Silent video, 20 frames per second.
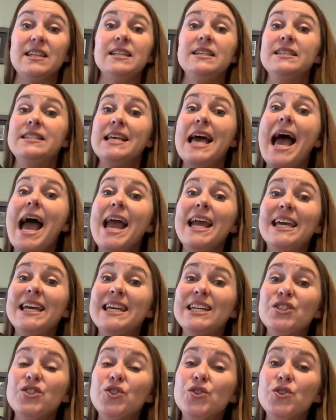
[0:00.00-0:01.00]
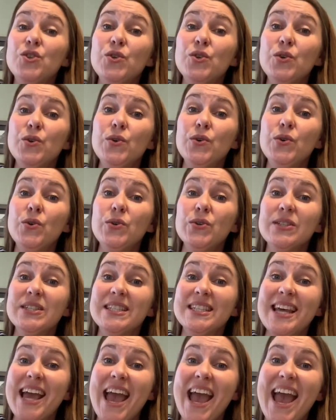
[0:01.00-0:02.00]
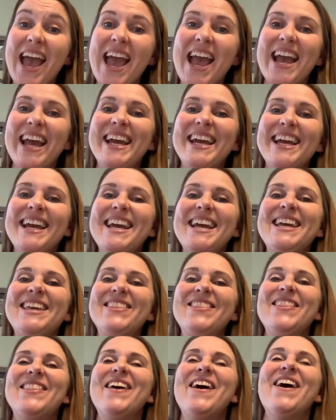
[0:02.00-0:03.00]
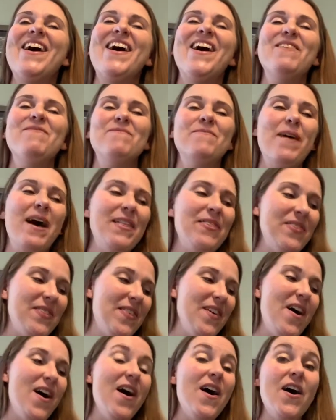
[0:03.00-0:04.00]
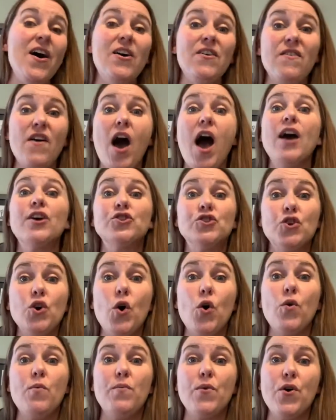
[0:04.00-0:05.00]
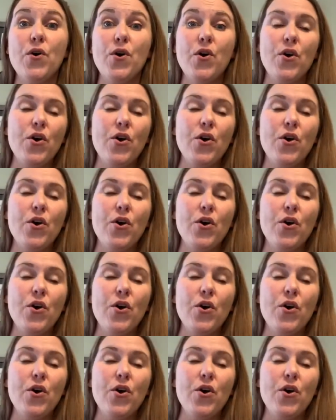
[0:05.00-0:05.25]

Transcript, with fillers: Today is Tuesday in the month of October.